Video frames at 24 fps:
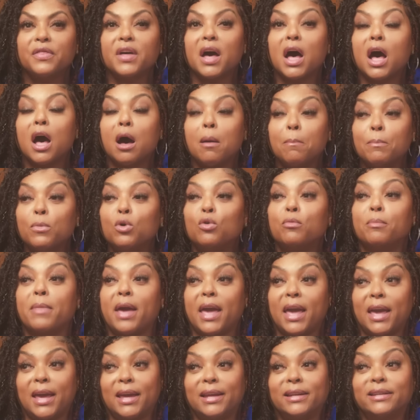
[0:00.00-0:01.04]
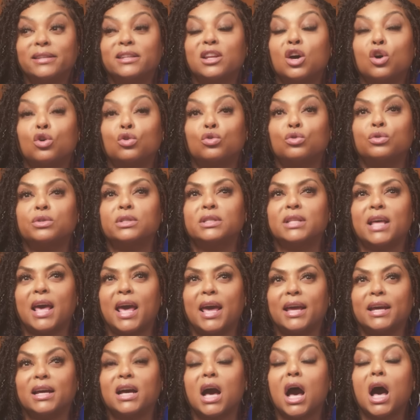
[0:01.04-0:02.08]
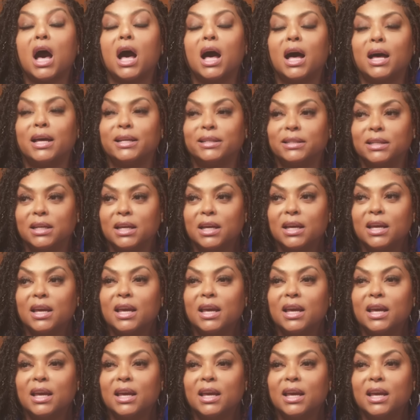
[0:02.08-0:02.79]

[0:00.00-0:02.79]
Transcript: The humble man knows that God